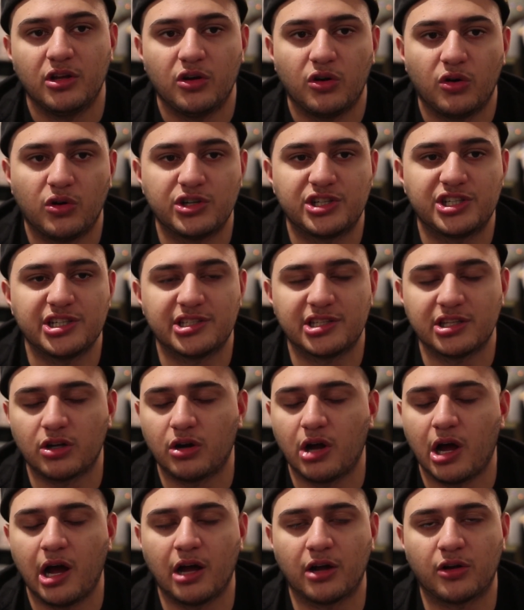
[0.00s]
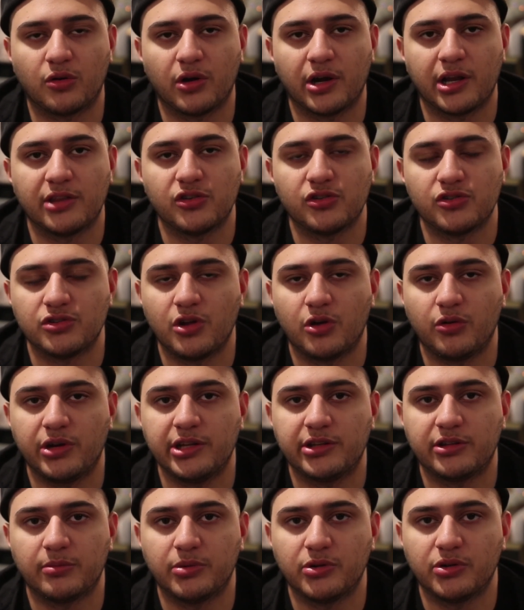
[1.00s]
Or it's just a little awkward and there's no
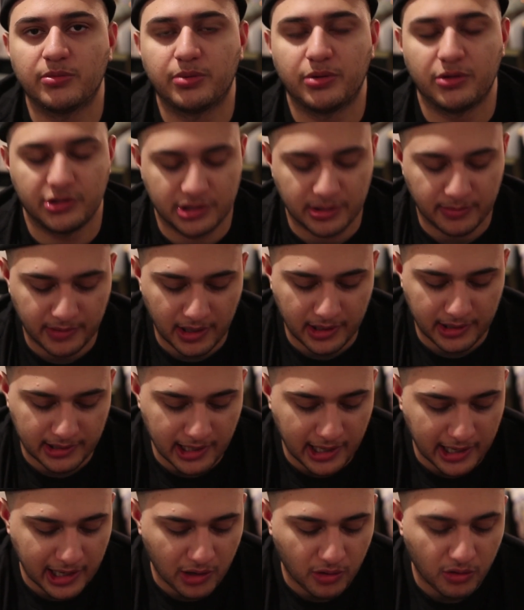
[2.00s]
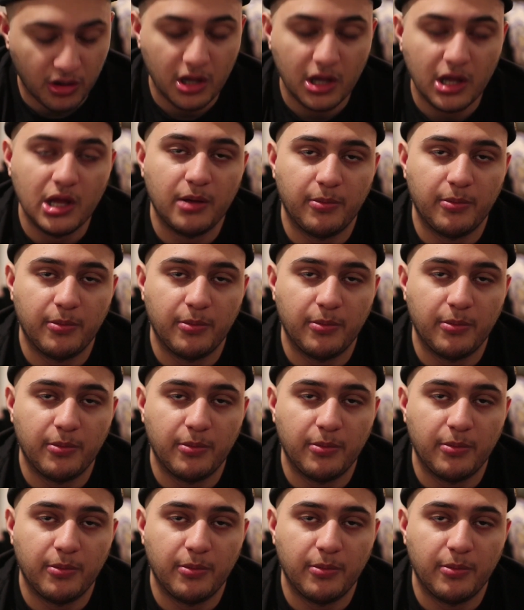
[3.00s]
need to pull something like that out.